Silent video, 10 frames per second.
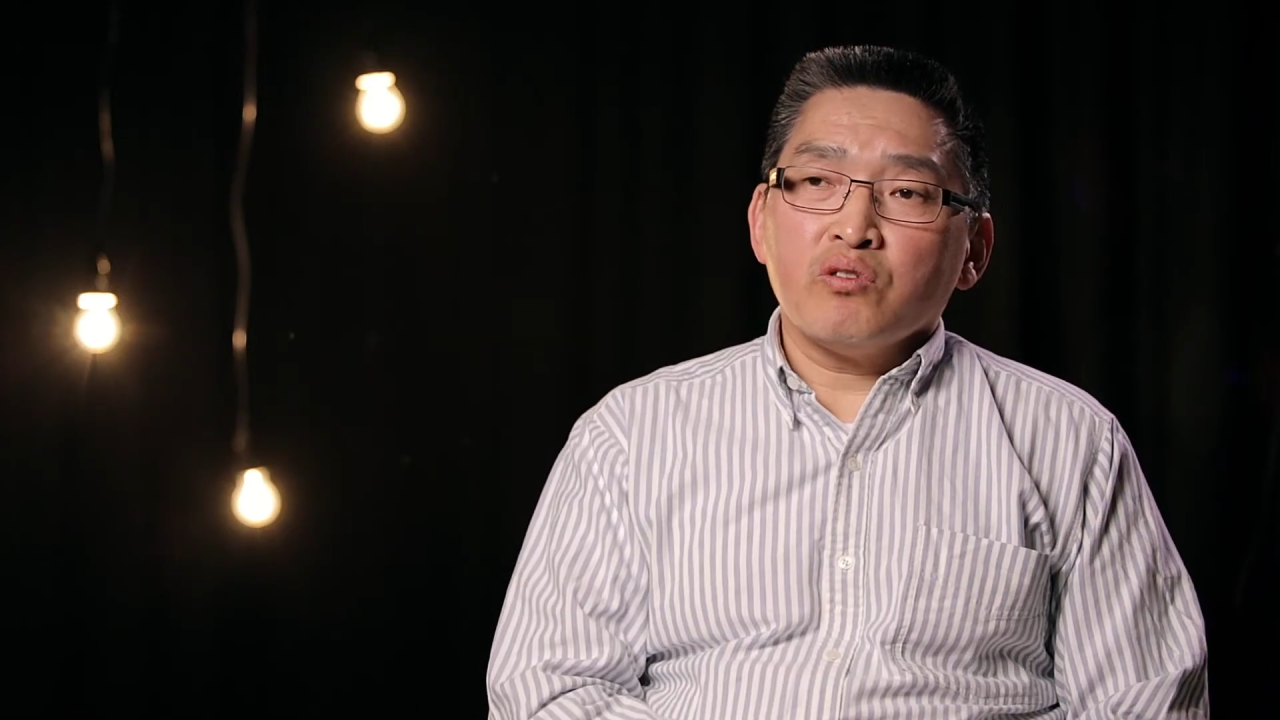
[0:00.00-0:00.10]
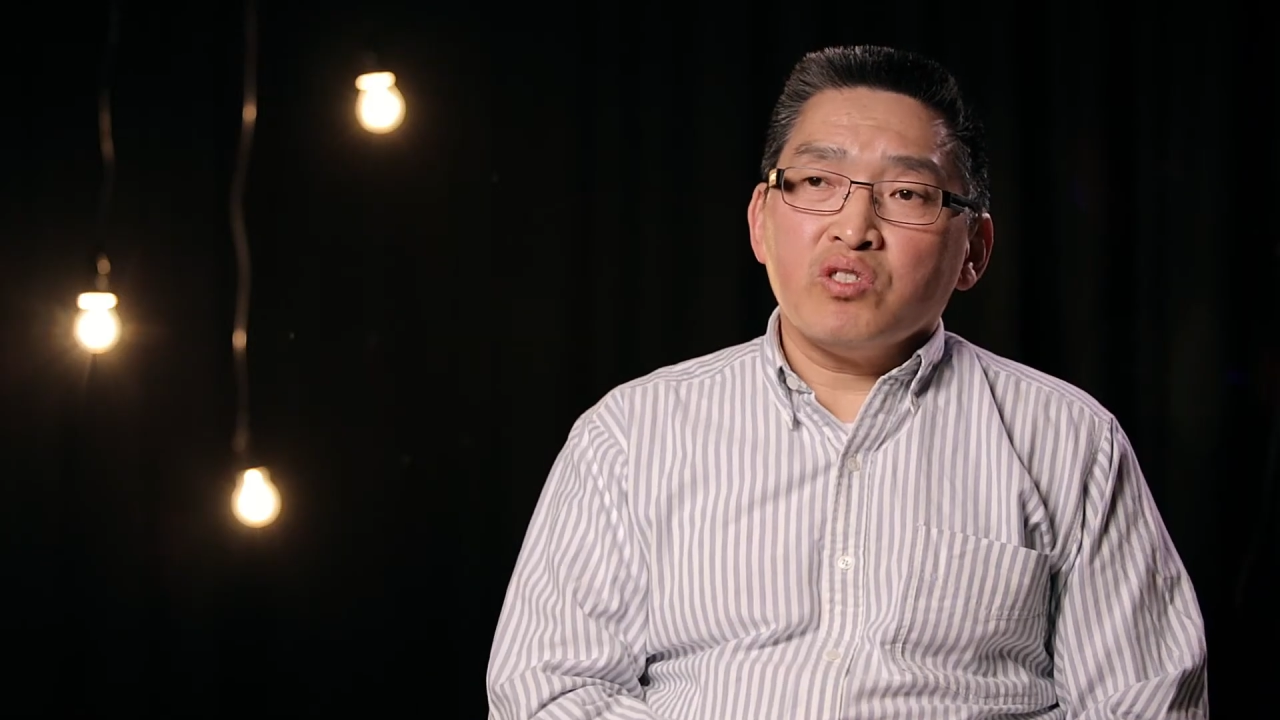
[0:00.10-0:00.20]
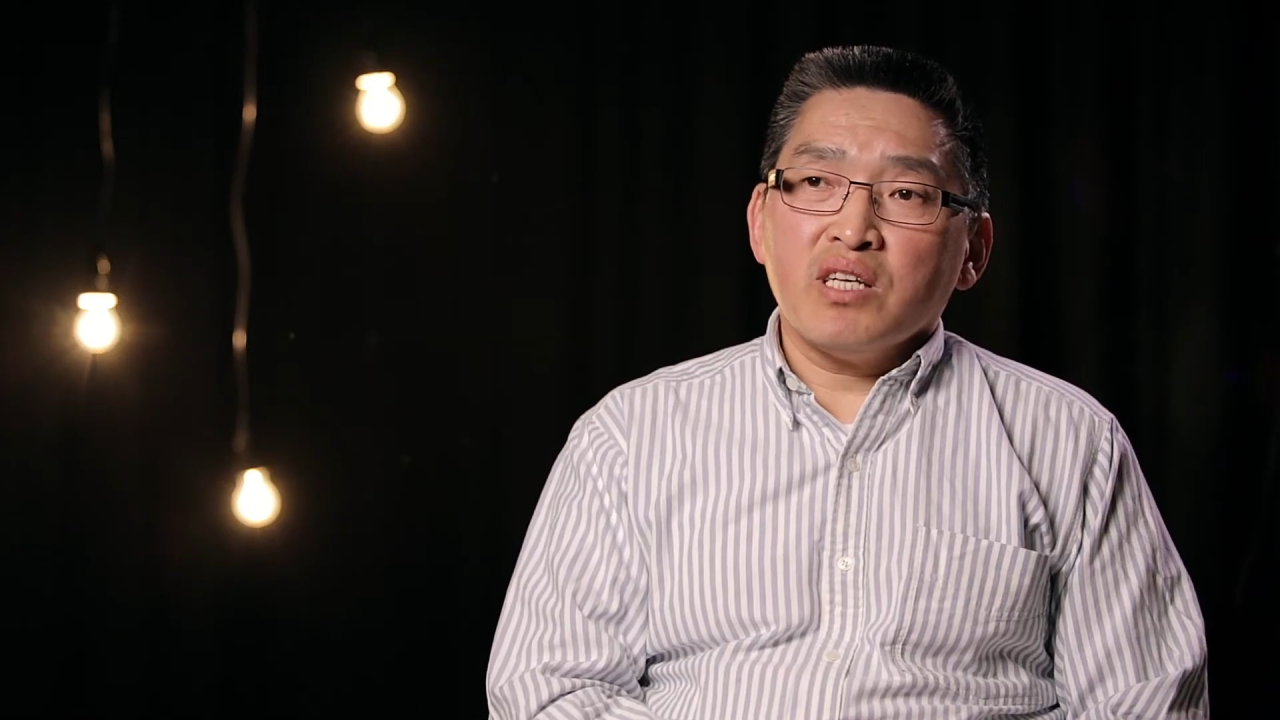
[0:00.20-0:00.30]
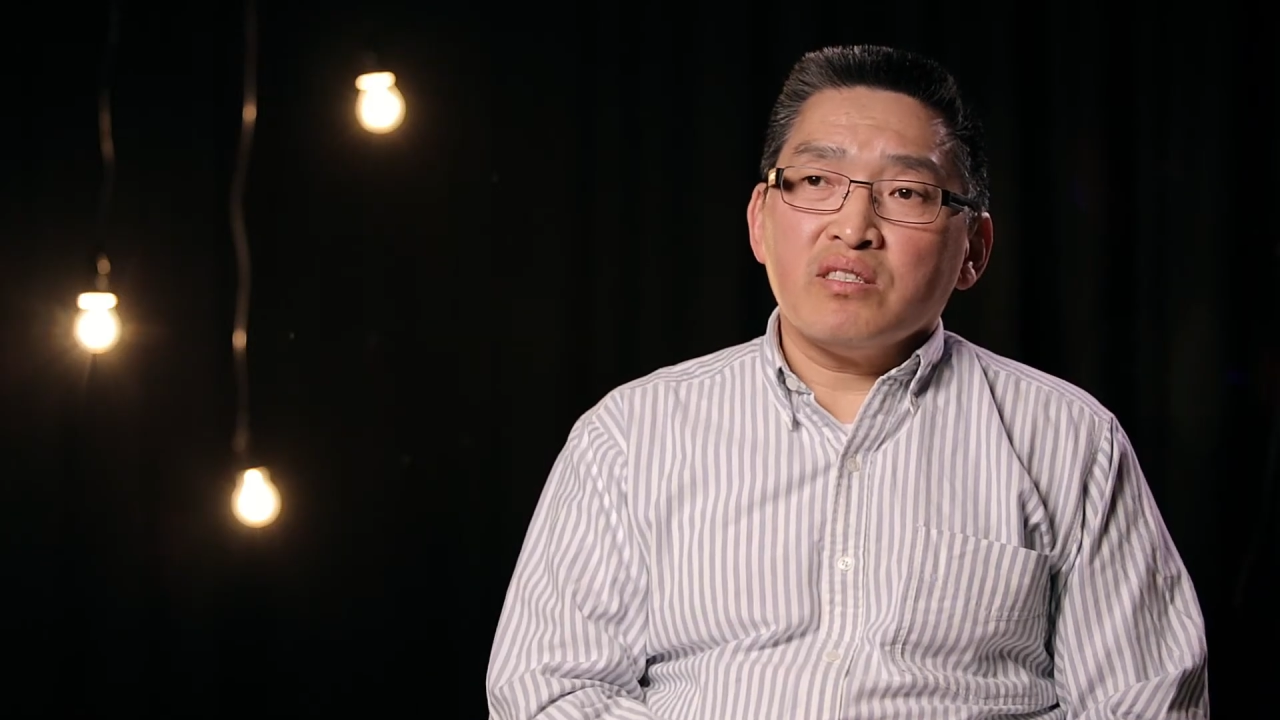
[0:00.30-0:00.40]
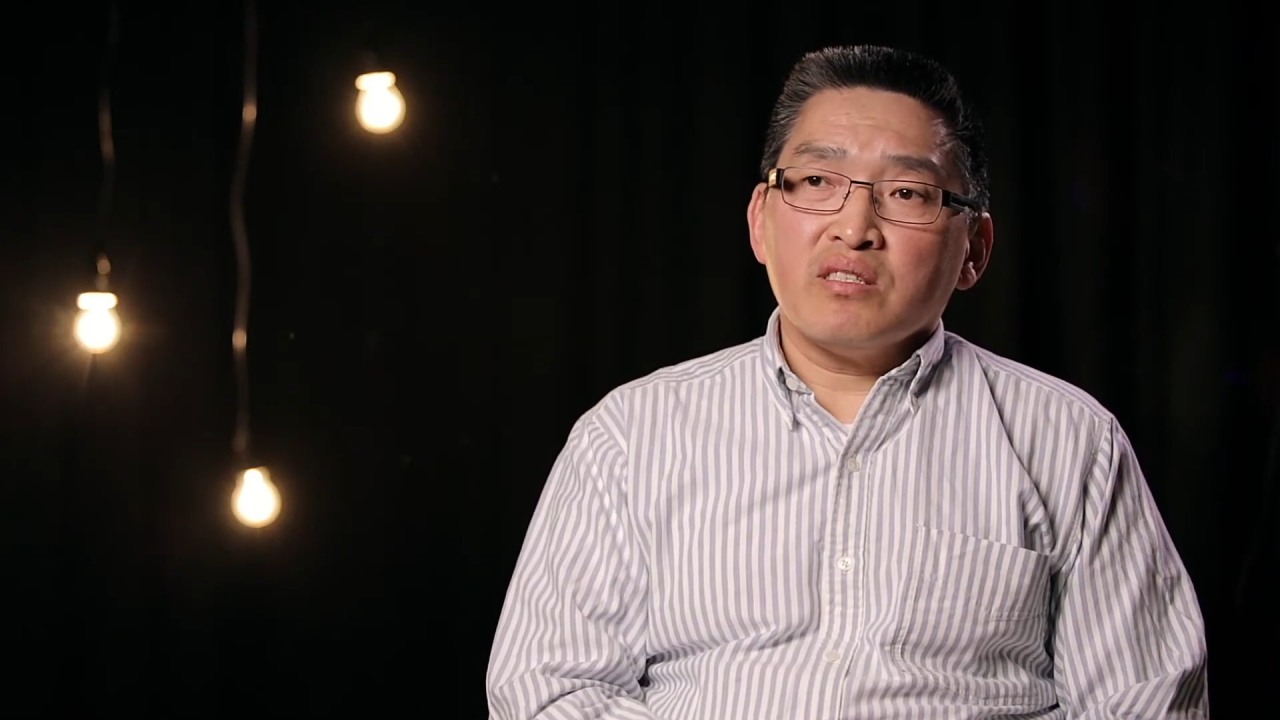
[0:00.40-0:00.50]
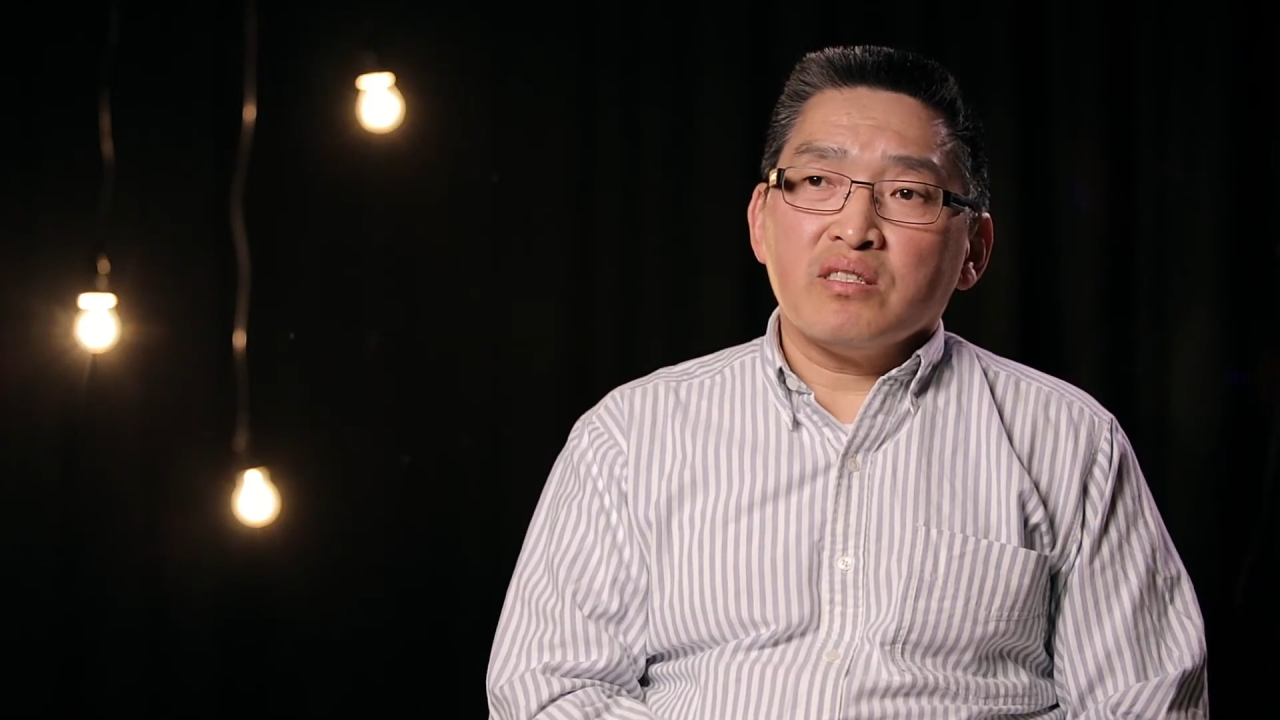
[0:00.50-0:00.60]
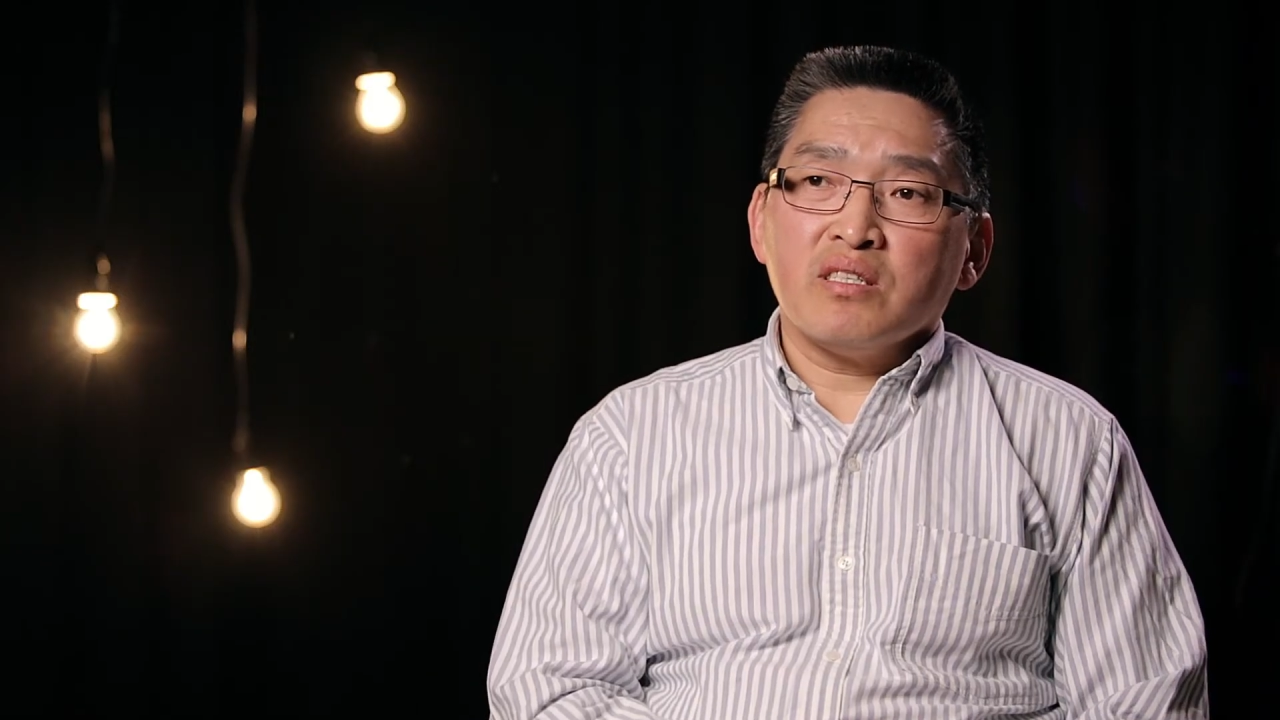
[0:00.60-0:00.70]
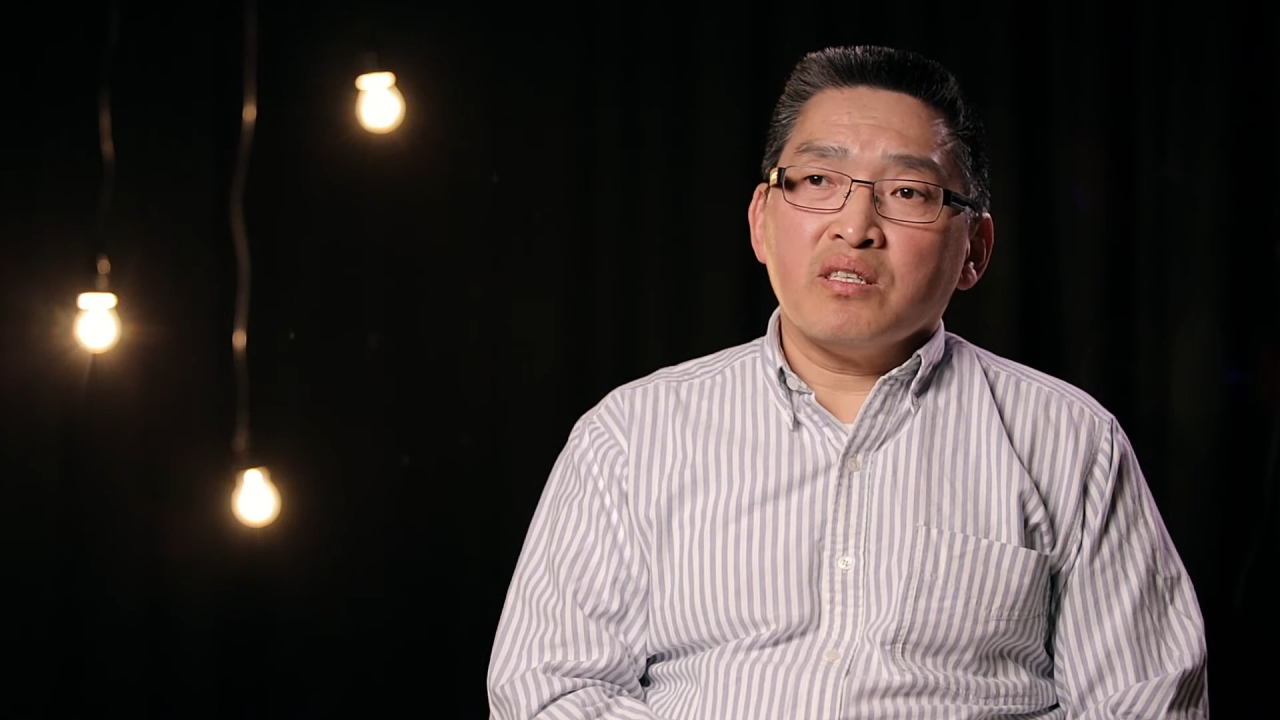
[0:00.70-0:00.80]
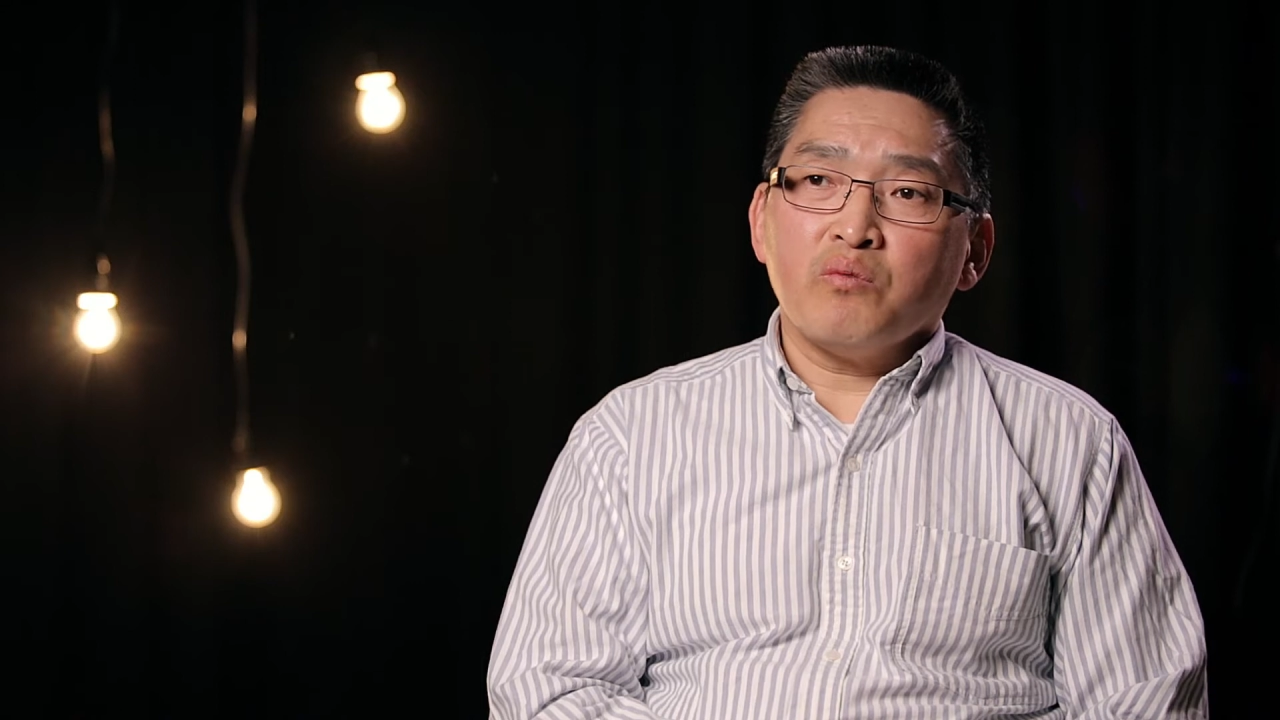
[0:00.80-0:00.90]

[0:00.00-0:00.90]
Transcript: justice in